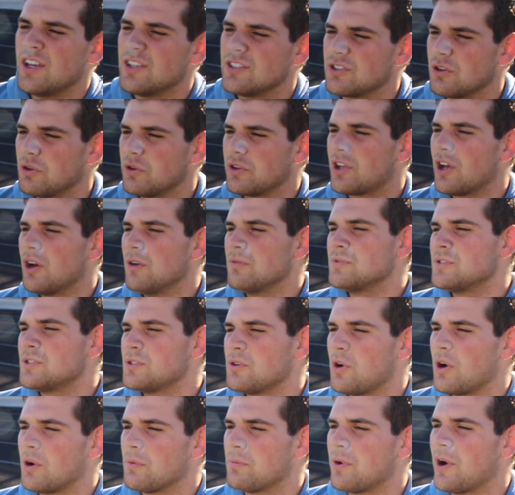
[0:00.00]
So he comes
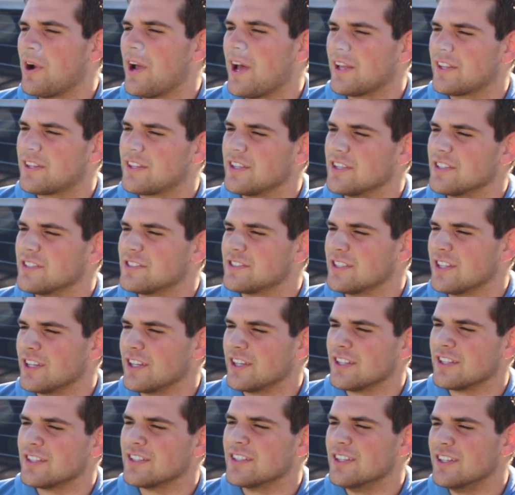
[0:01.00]
to our practice
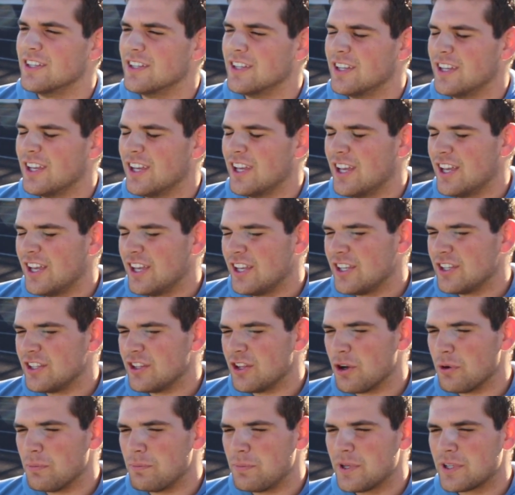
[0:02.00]
and,
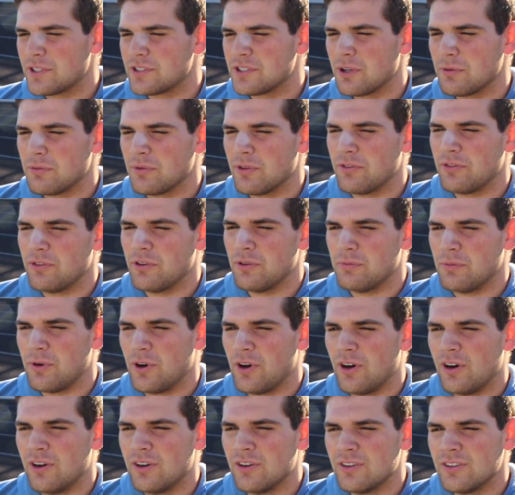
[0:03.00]
you know, picks up the
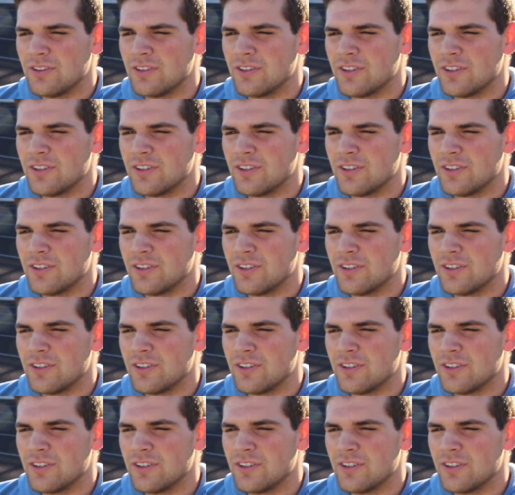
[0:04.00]
football,